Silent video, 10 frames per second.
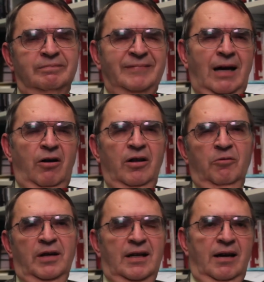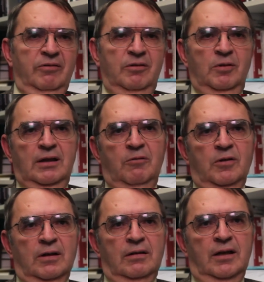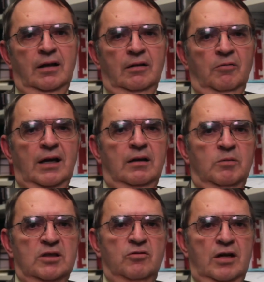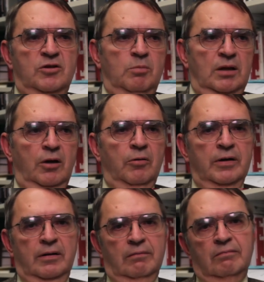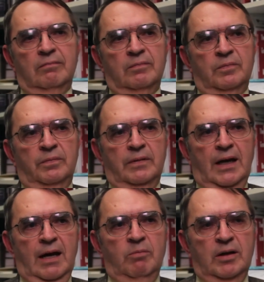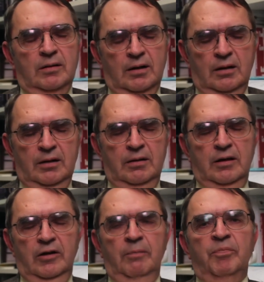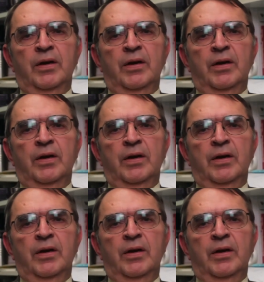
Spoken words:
not all the way down to what they were at the end of the Reagan administration, but lower than they had been in the Clinton era.